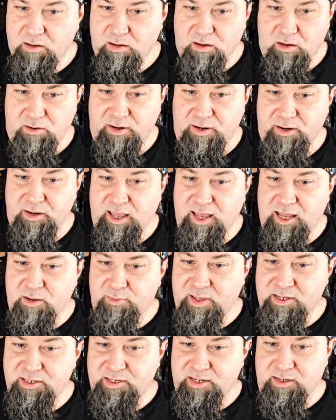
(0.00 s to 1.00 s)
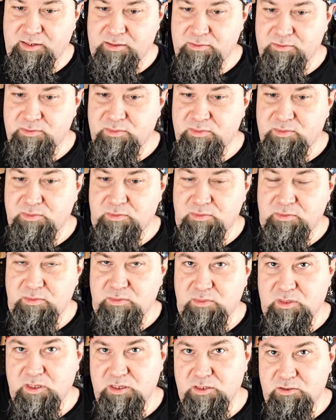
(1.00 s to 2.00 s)
Alright, Adamantine.
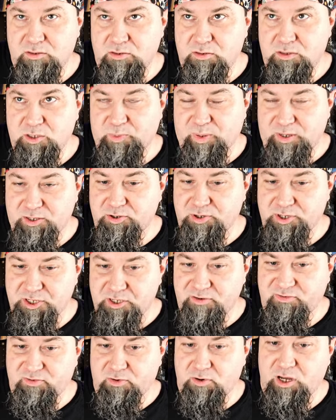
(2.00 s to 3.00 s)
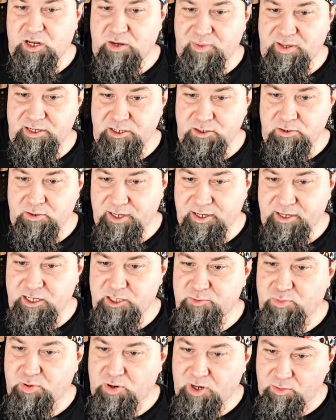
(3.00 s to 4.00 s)
The spell tradition for Adamantine Dragon
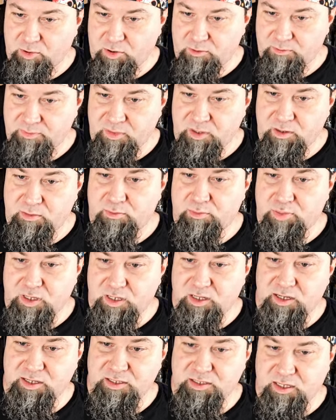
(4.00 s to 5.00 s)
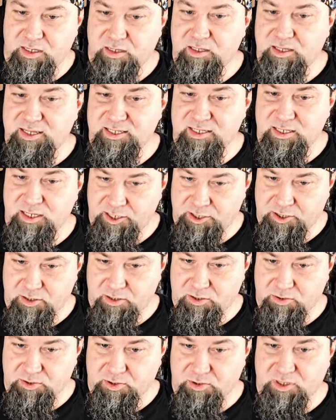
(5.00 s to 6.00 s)
is primal. Bloodline skill is
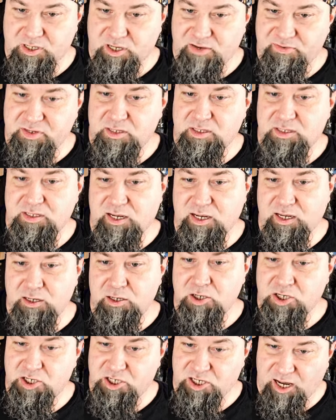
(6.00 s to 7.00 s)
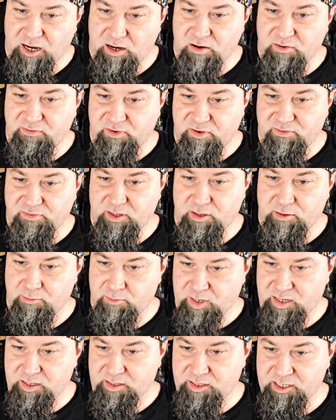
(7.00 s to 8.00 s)
nature. Sorcerer's gifts, second, shatter. Fifth,
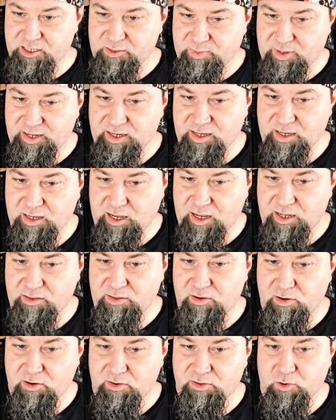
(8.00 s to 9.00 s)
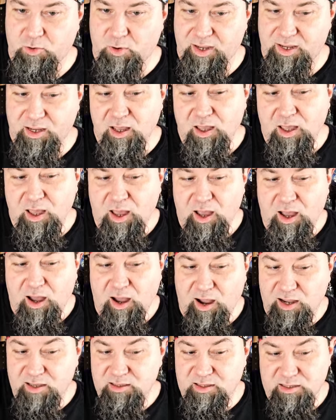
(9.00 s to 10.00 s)
impaling spike. Eighth, earthquake.
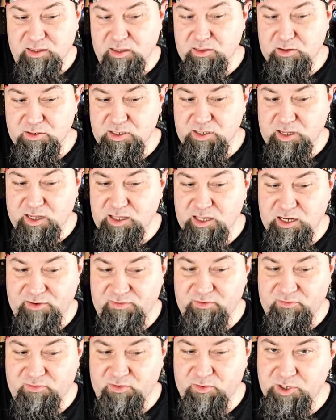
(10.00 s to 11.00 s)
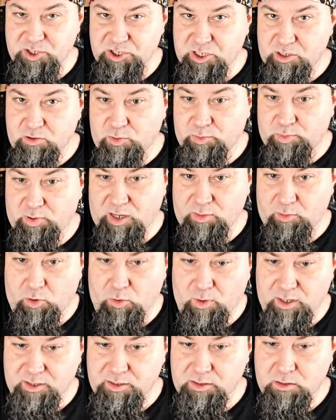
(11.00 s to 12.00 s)
I like that they're slightly different from the general
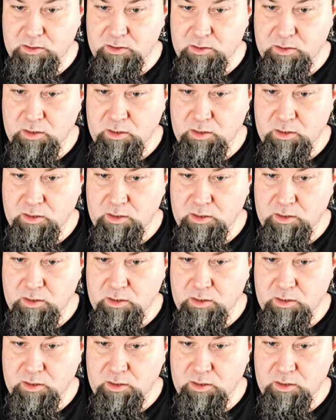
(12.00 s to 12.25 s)
primal ones.